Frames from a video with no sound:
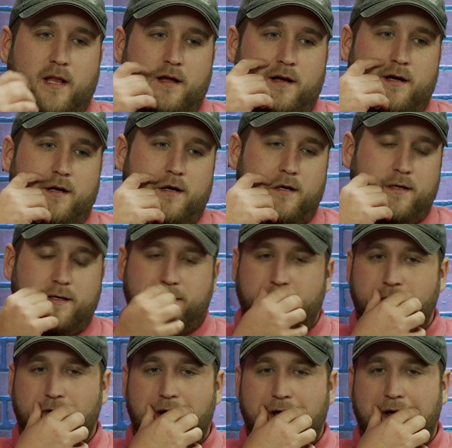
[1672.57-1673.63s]
I'll
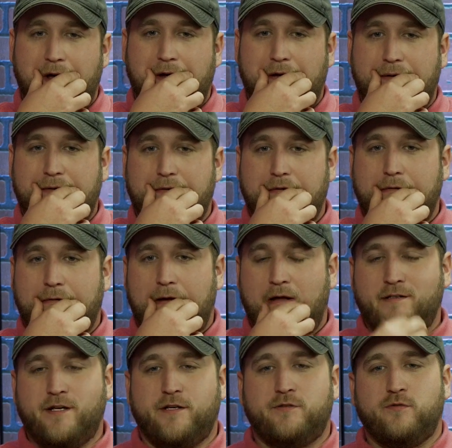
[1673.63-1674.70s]

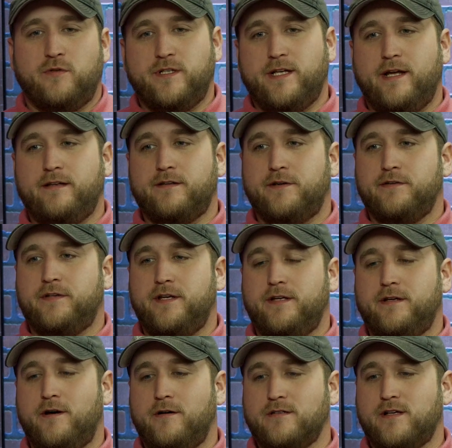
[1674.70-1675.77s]
take 28-13
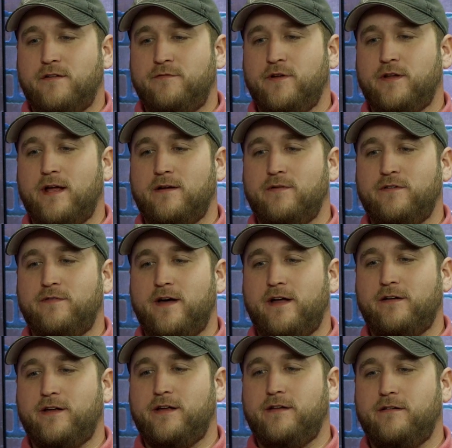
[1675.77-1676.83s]
Dogs. I feel like we
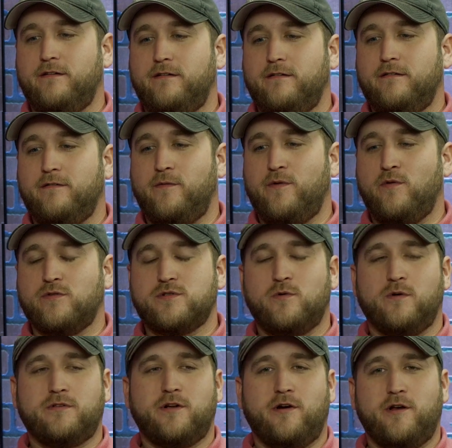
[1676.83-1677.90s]
won't
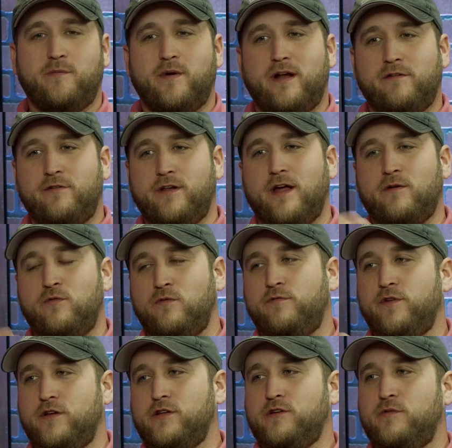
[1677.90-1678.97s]
score 30, but I feel like we'll
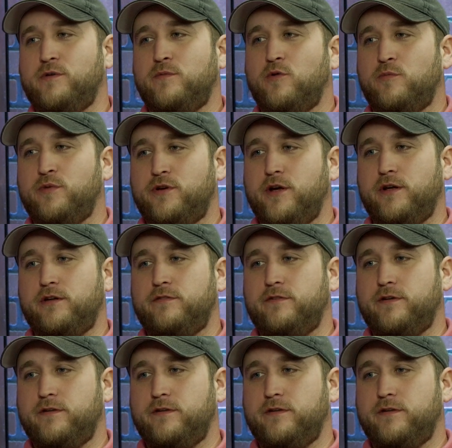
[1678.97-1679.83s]
feel a little bit more productive.